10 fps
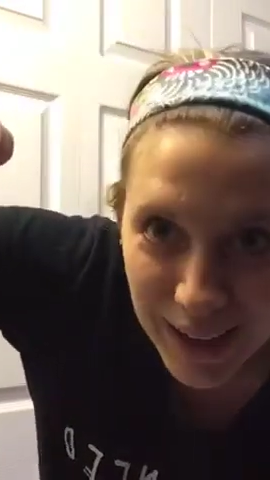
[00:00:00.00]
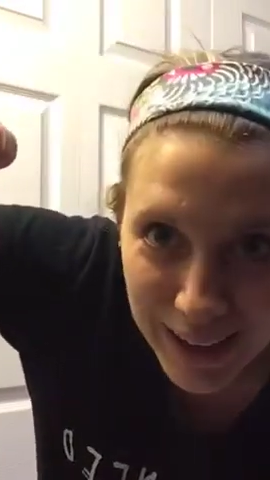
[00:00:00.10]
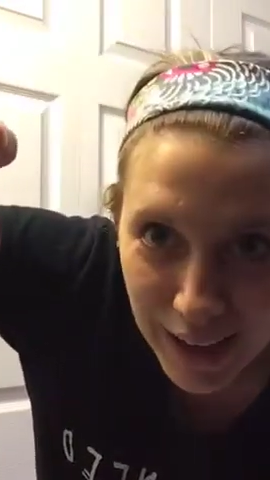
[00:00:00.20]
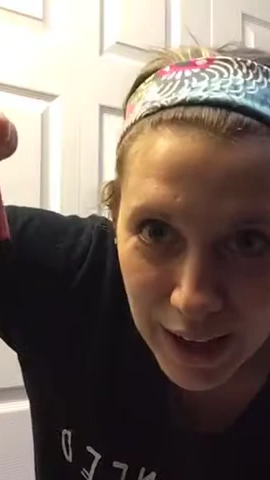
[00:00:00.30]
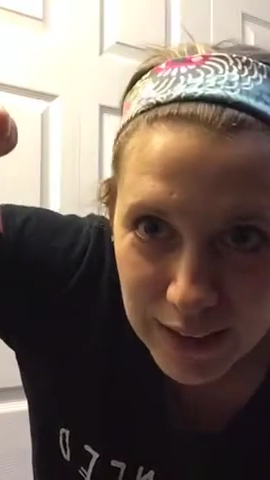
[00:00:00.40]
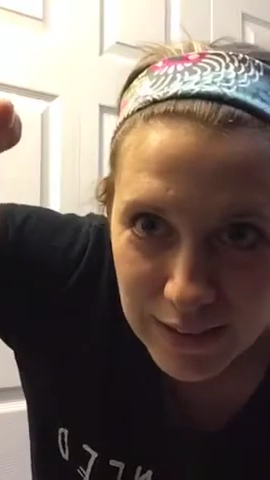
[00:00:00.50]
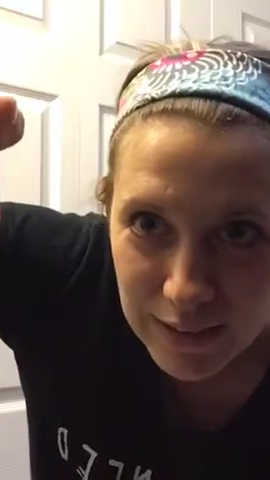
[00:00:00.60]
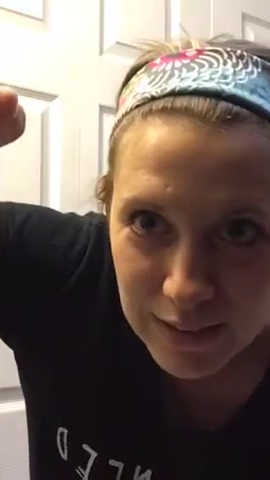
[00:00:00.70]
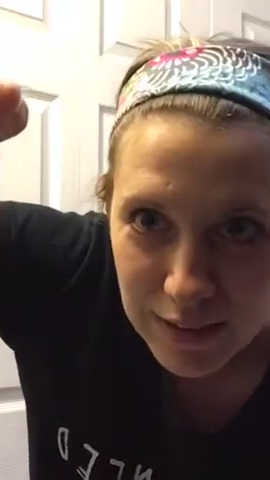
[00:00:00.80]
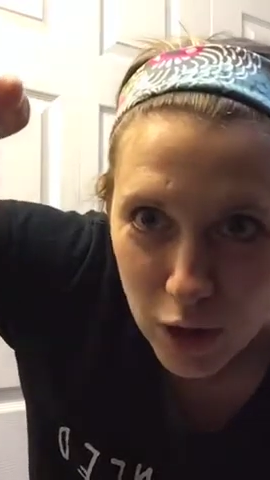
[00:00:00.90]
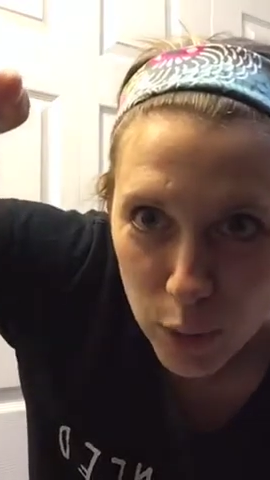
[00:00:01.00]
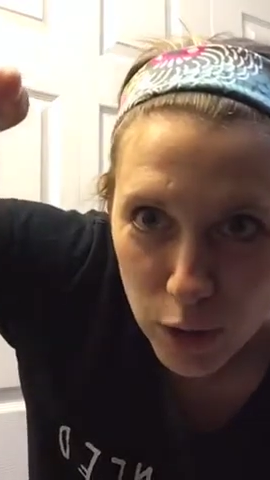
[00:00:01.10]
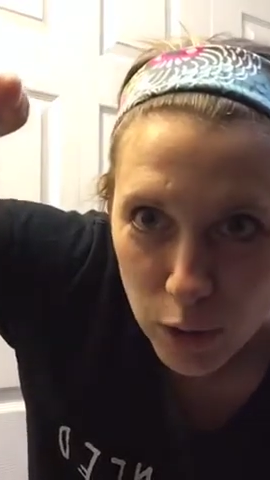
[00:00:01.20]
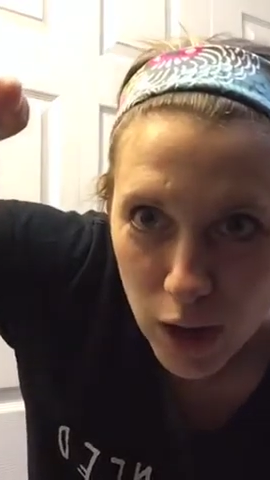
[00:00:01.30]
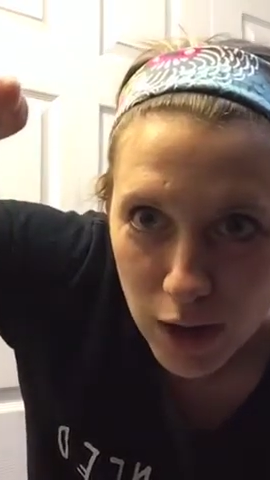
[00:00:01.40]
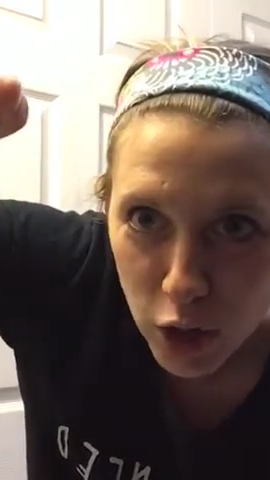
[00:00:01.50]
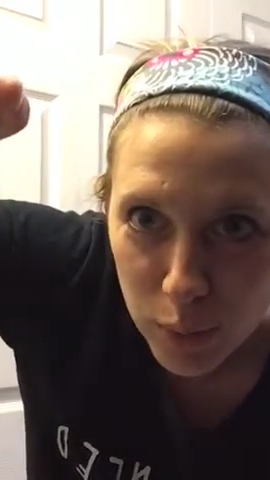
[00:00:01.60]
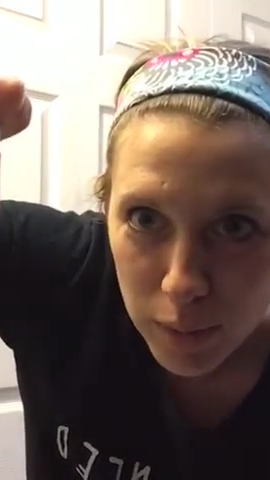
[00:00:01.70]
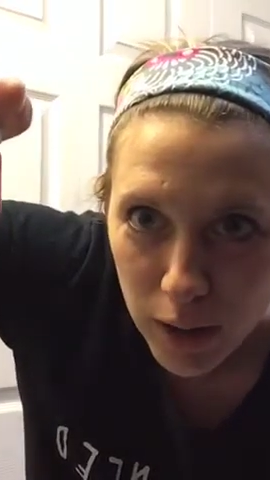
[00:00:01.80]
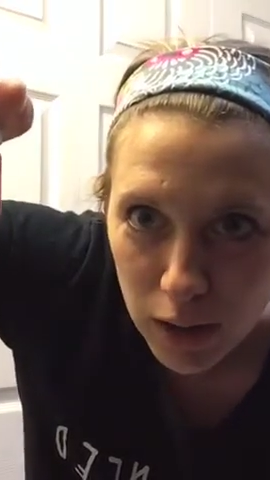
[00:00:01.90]
Guys, this is an
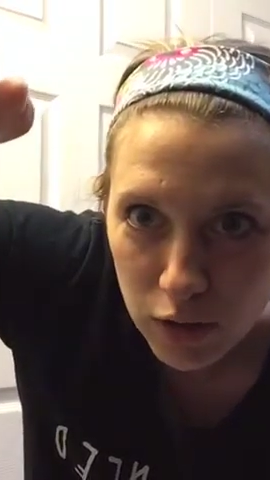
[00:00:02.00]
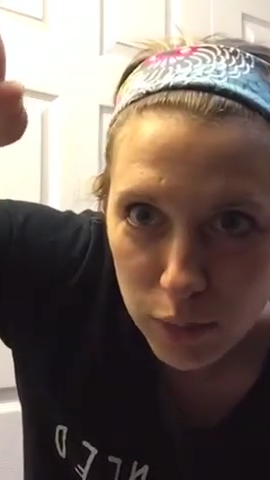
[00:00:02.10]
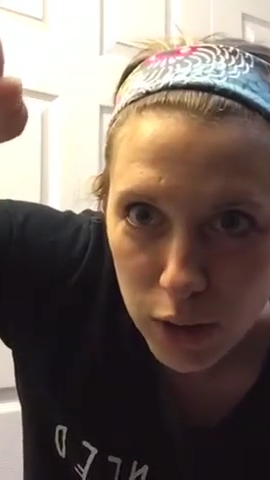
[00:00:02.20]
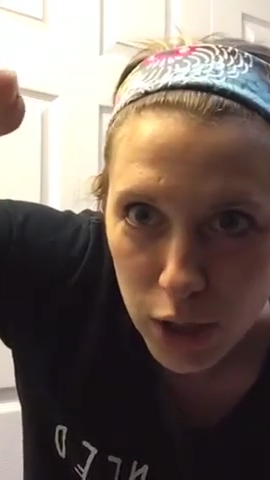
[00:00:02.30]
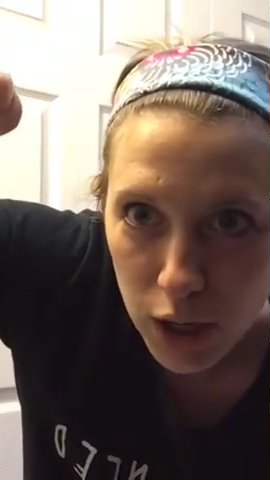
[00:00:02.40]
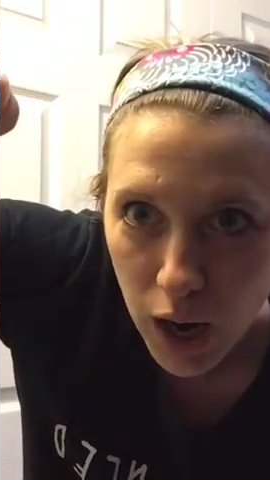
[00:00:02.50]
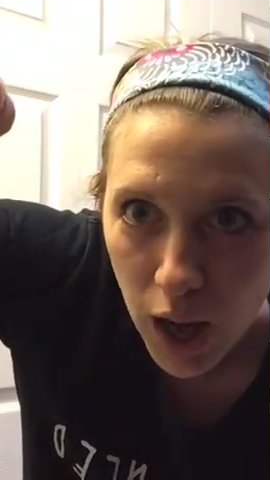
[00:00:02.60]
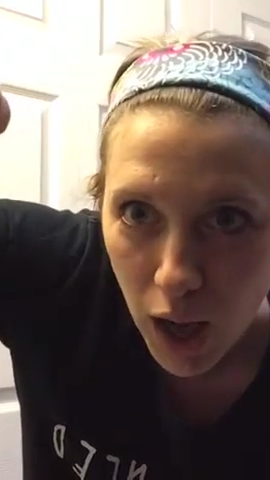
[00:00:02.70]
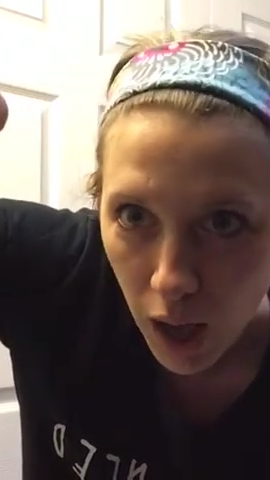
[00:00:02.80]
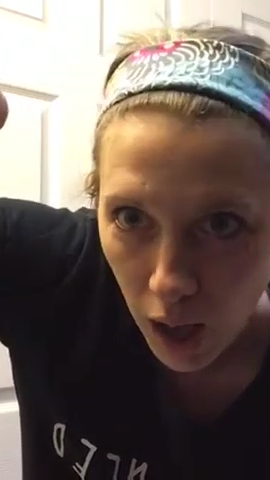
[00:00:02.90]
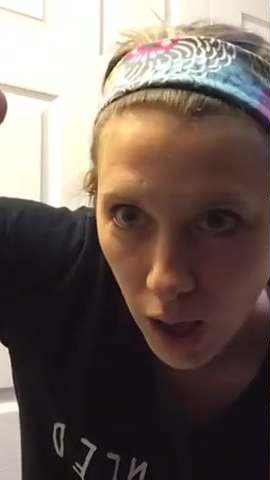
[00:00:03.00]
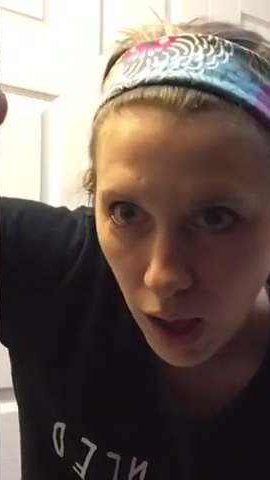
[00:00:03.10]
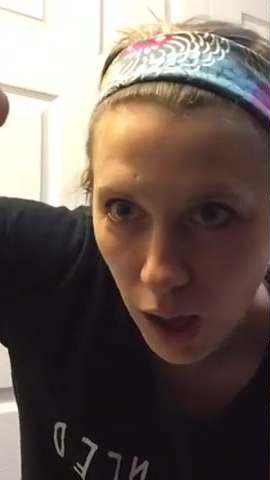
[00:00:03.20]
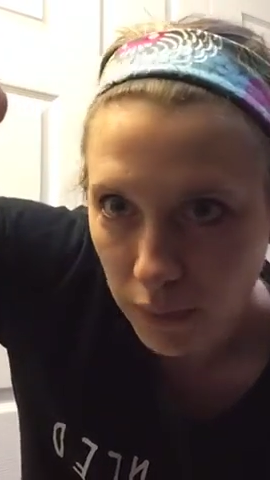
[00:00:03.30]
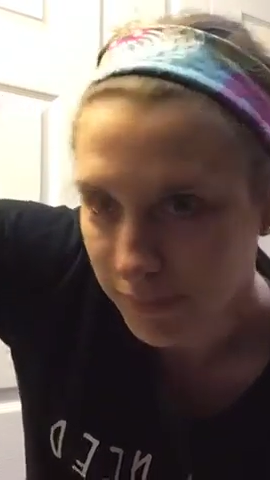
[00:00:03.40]
unopened bottle of myrrh.